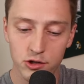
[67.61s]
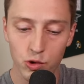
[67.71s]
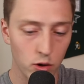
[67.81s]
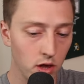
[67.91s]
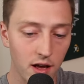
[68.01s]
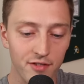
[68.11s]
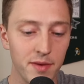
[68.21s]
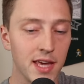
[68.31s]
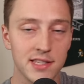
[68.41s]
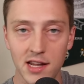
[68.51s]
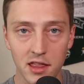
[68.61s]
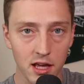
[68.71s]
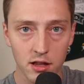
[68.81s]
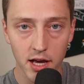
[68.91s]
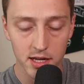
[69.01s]
Jordan Love makes
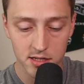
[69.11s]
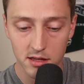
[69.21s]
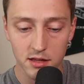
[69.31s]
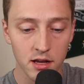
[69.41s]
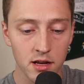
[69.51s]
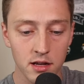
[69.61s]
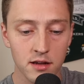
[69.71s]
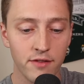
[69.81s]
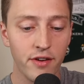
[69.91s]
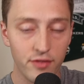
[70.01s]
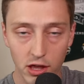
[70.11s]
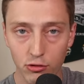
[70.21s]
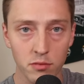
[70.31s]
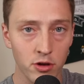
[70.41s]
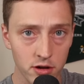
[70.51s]
anything less than
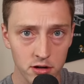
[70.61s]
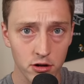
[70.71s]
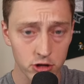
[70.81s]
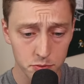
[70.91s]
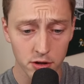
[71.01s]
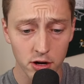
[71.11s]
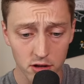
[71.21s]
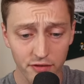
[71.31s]
$53 million per year.